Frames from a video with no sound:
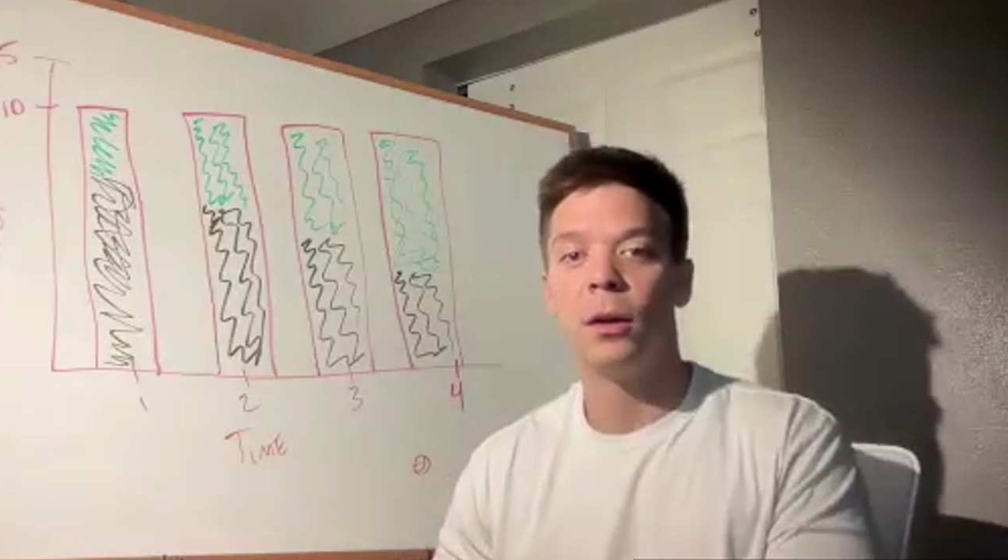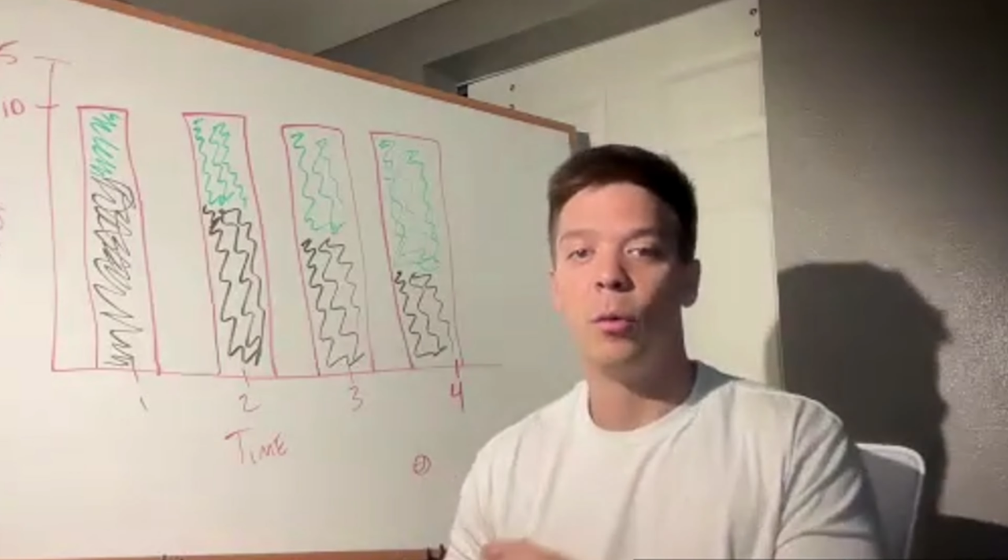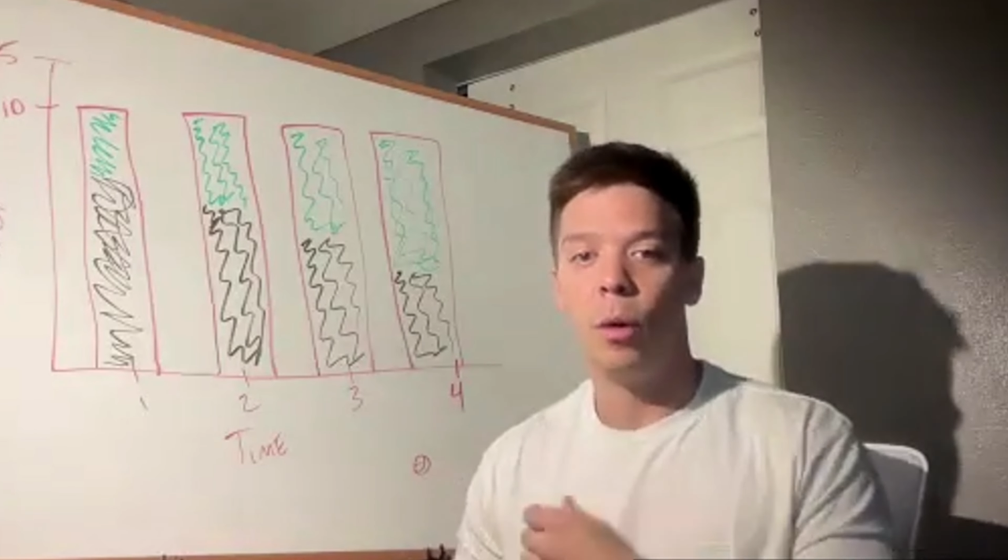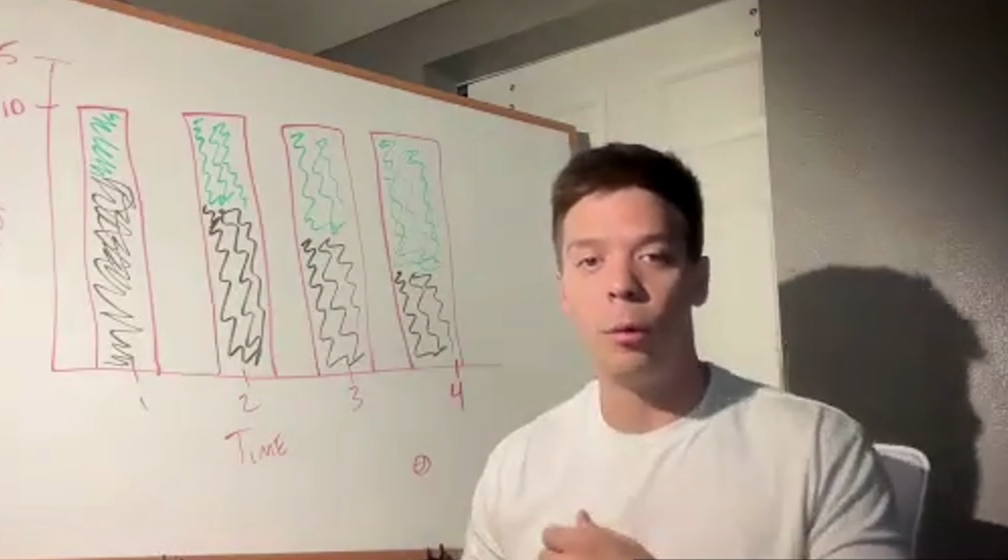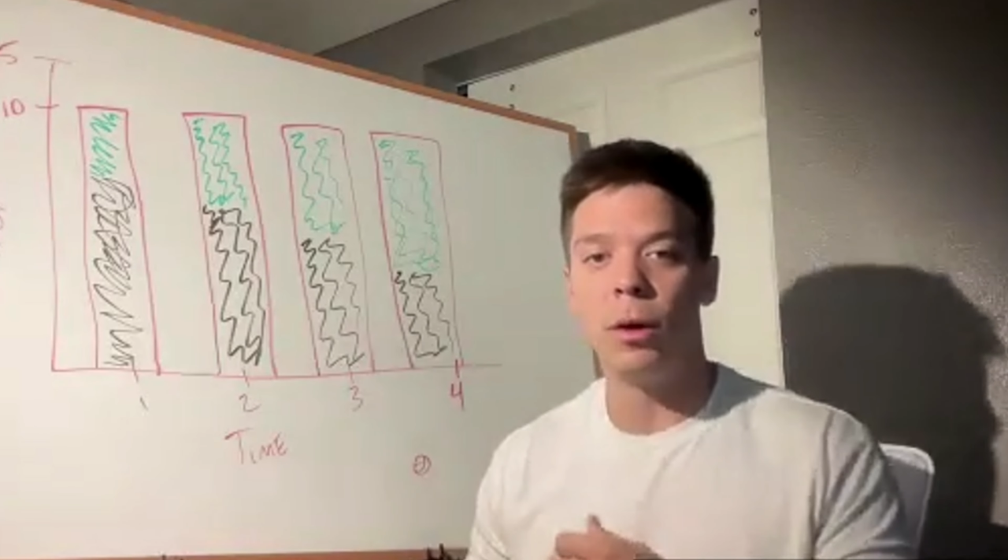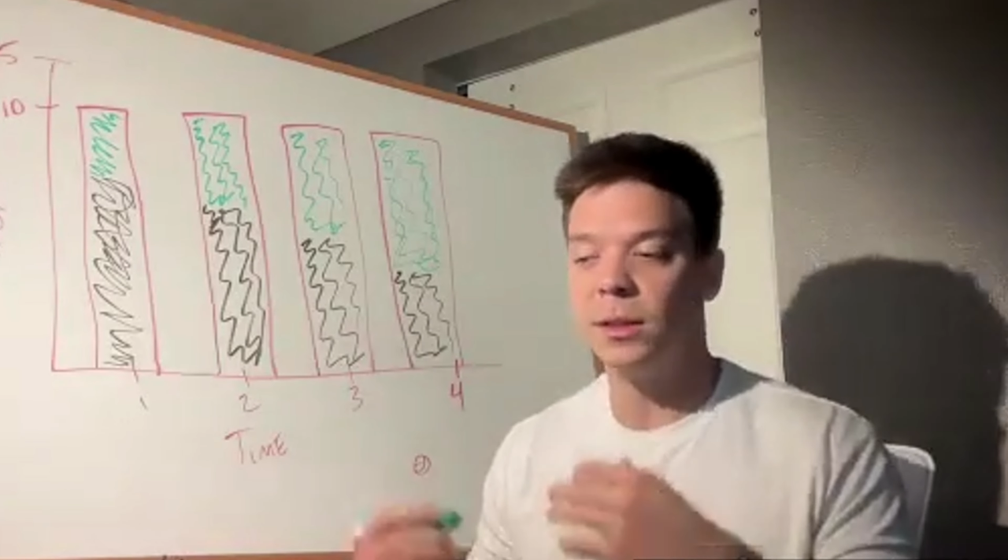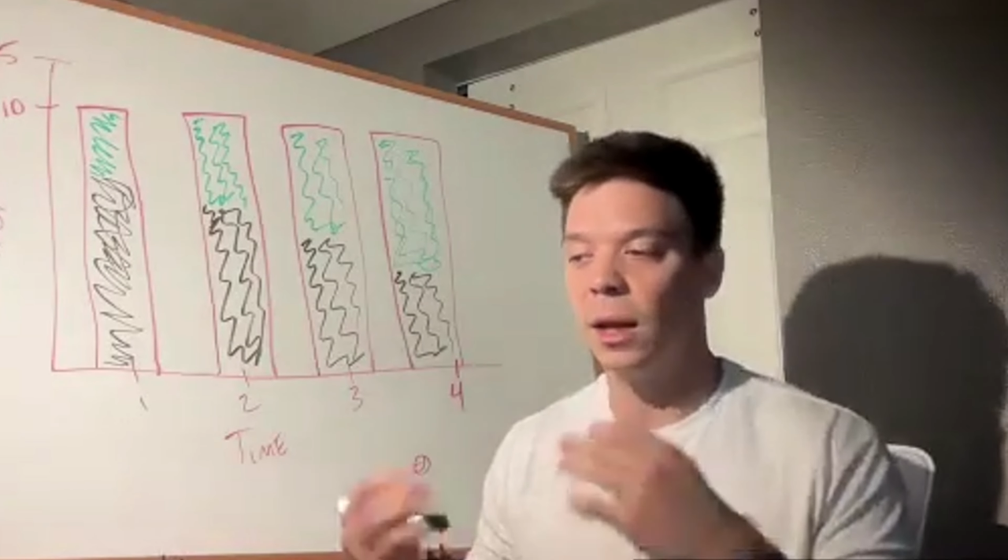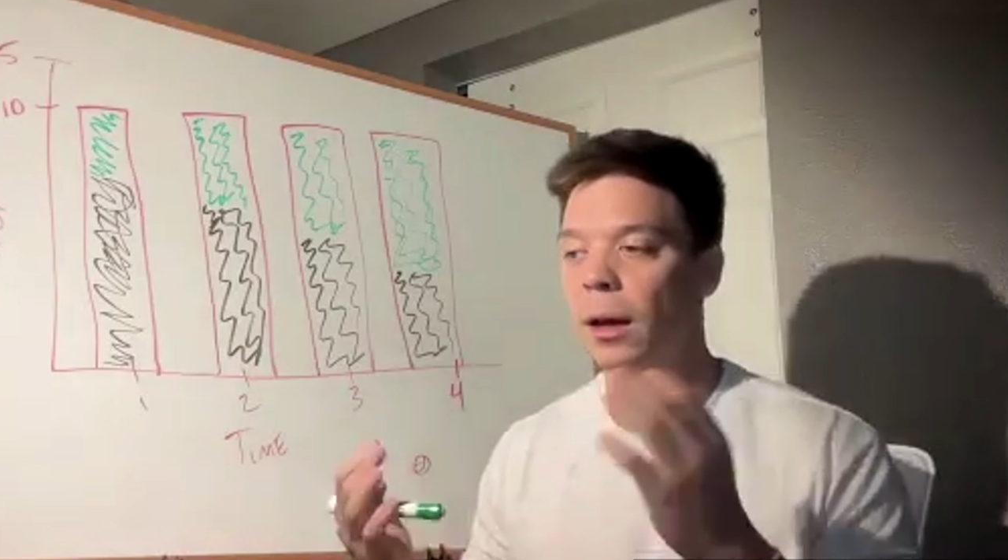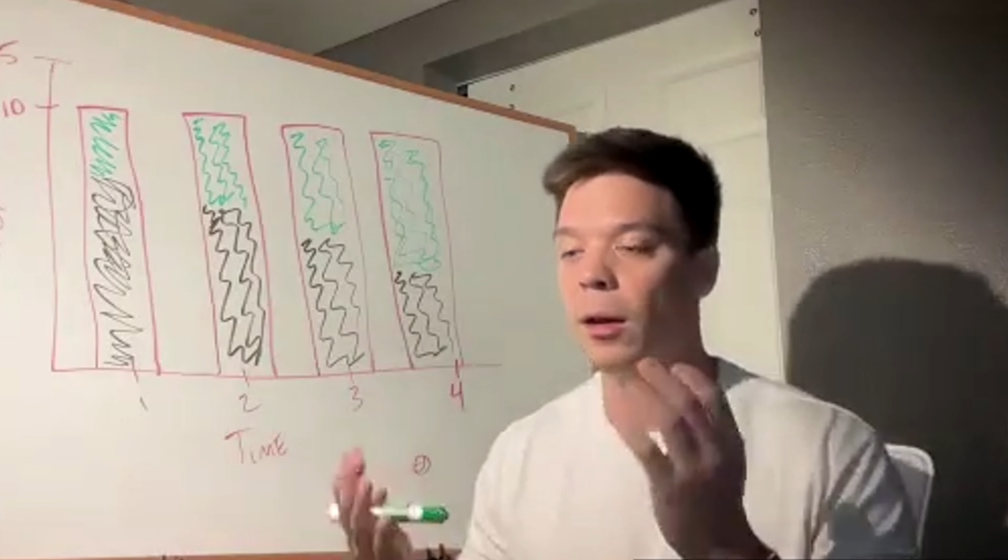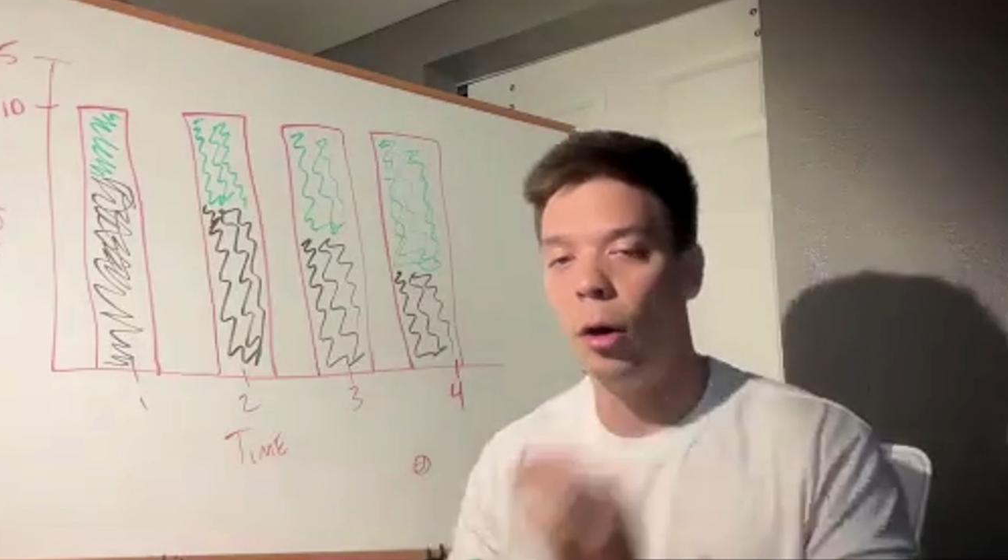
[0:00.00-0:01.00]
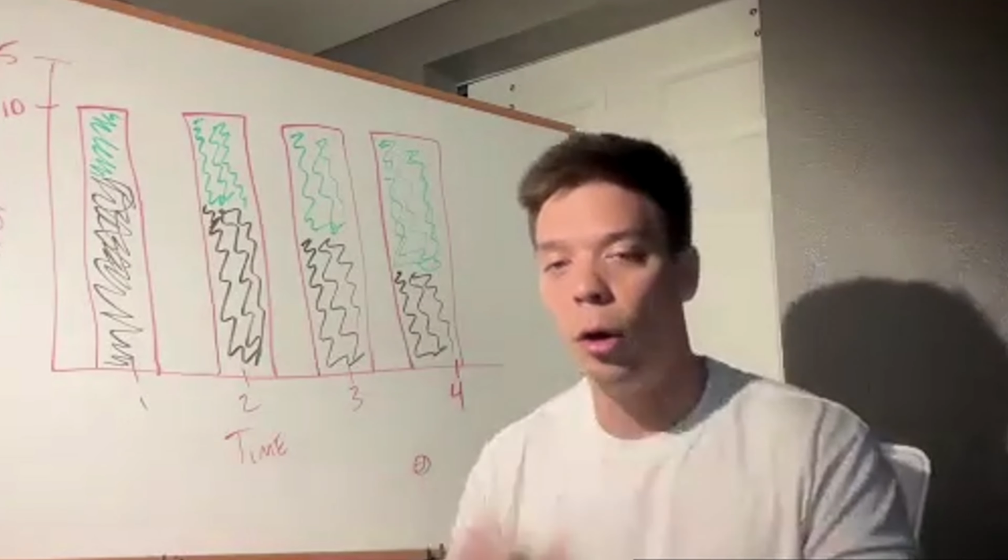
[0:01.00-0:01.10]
What was I?